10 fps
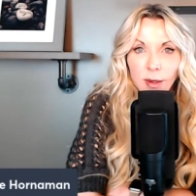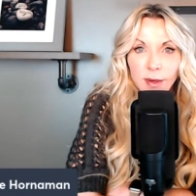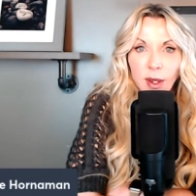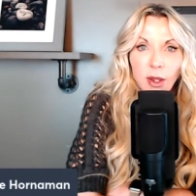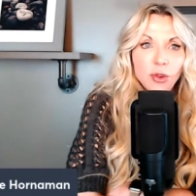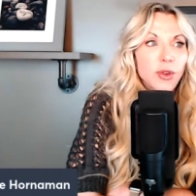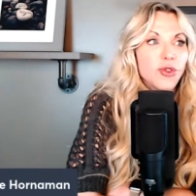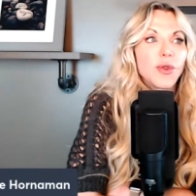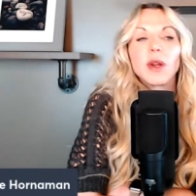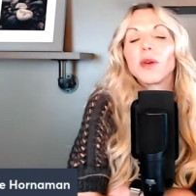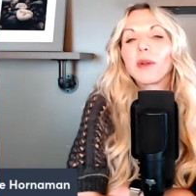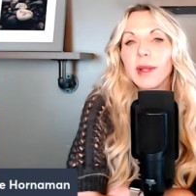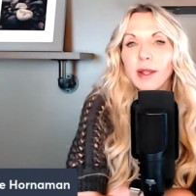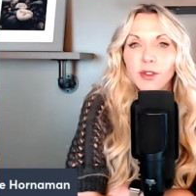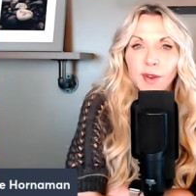to get your adrenal
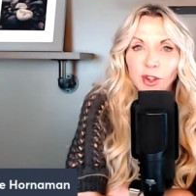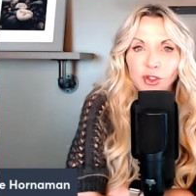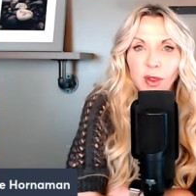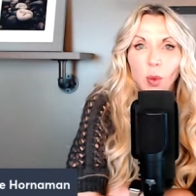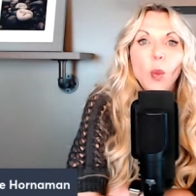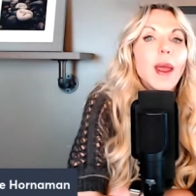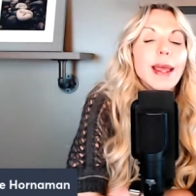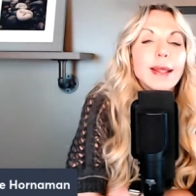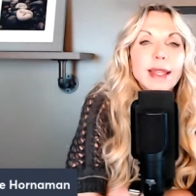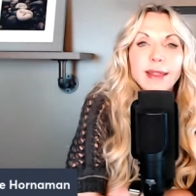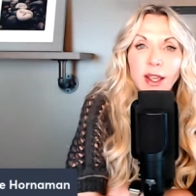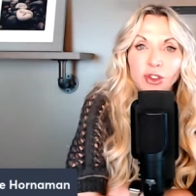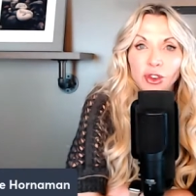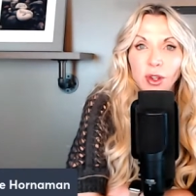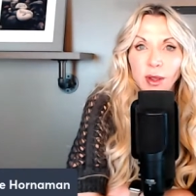glands functioning the way that they
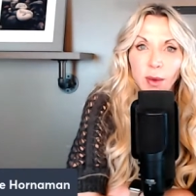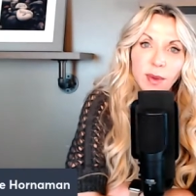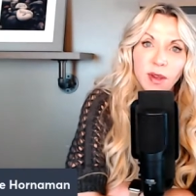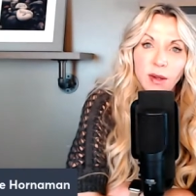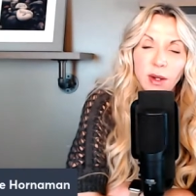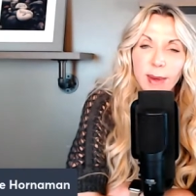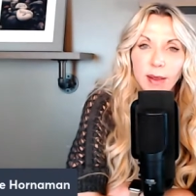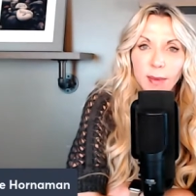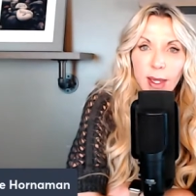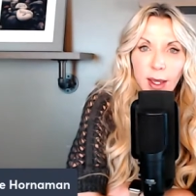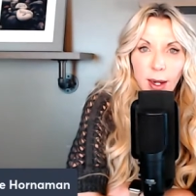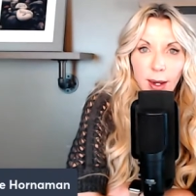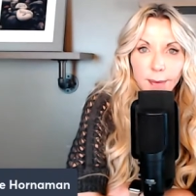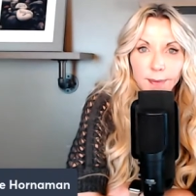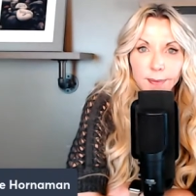should, like we talked about in the
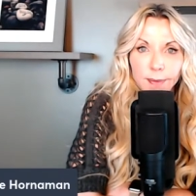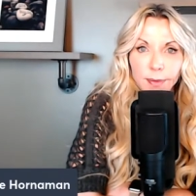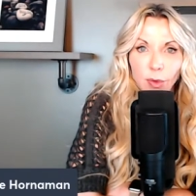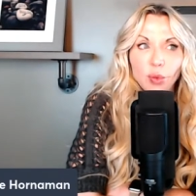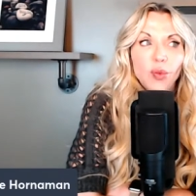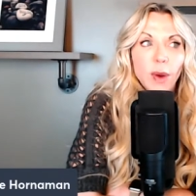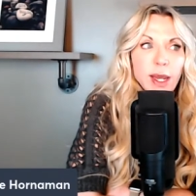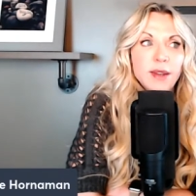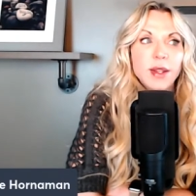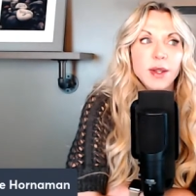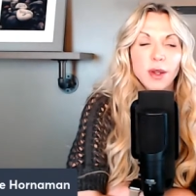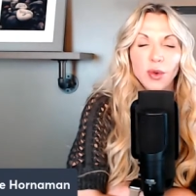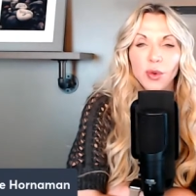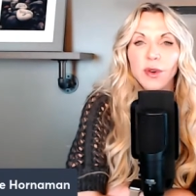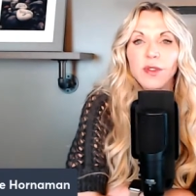beginning, the right
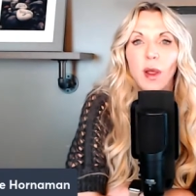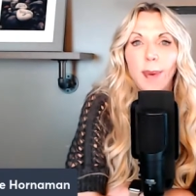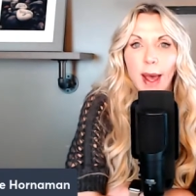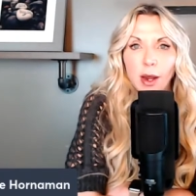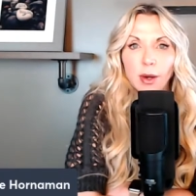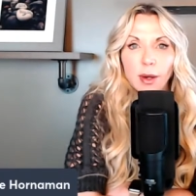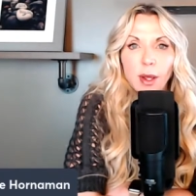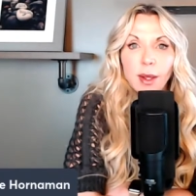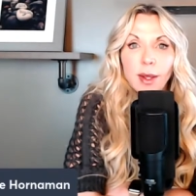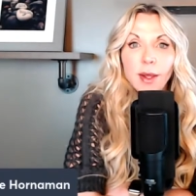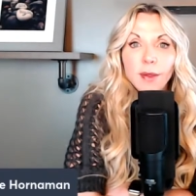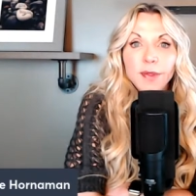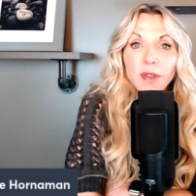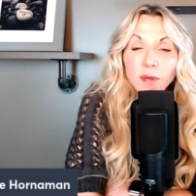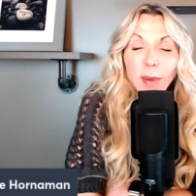cortisol pattern.
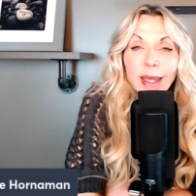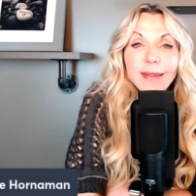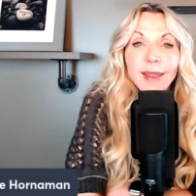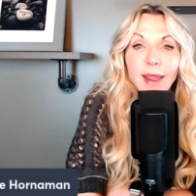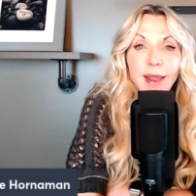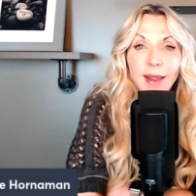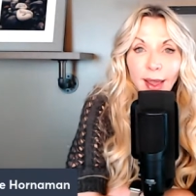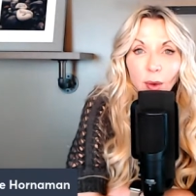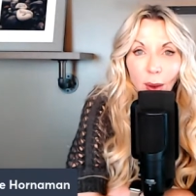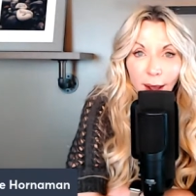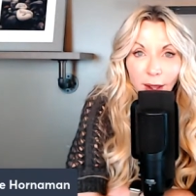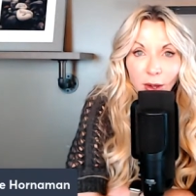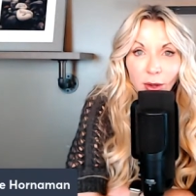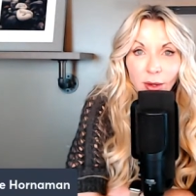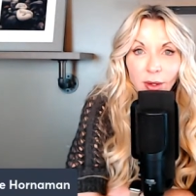This might take a
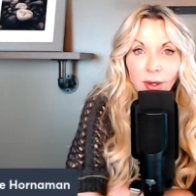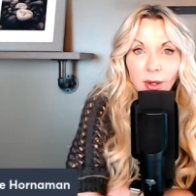while,